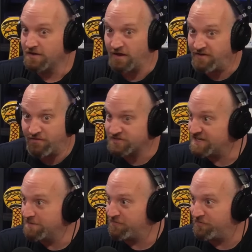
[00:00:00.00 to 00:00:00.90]
I've never
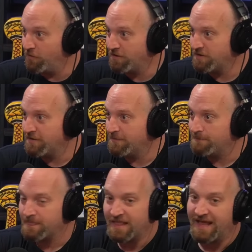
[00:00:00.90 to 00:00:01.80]
seen it before.
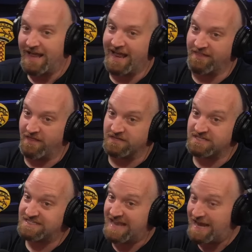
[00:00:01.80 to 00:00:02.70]
And then the
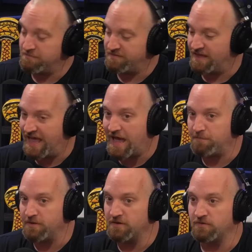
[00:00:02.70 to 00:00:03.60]
same thing
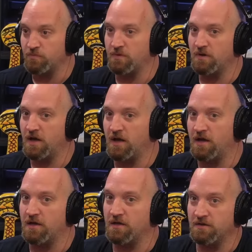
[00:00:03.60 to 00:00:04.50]
happened
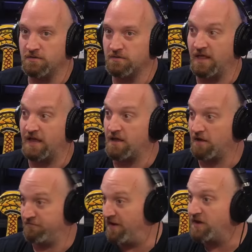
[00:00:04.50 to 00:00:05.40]
like
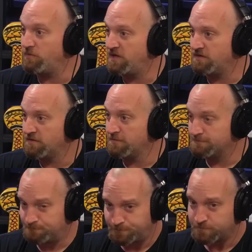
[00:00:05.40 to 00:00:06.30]
on Fight Week.
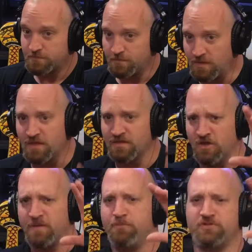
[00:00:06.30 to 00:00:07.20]
You
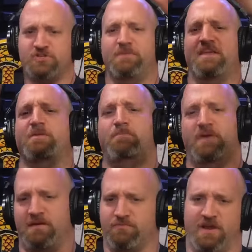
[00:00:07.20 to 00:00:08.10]
know, they put you up, they got the
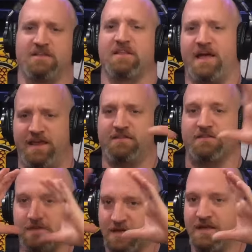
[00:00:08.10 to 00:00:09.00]
big ring light,
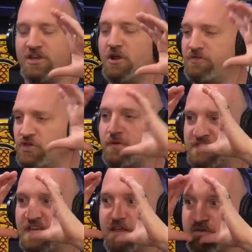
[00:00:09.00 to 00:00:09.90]
and you know, the
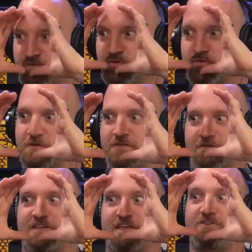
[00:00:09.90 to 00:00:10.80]
UFC interview where
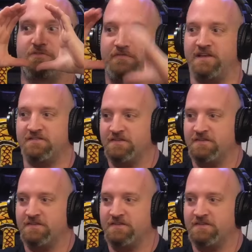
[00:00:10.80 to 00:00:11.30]
they're like in your face.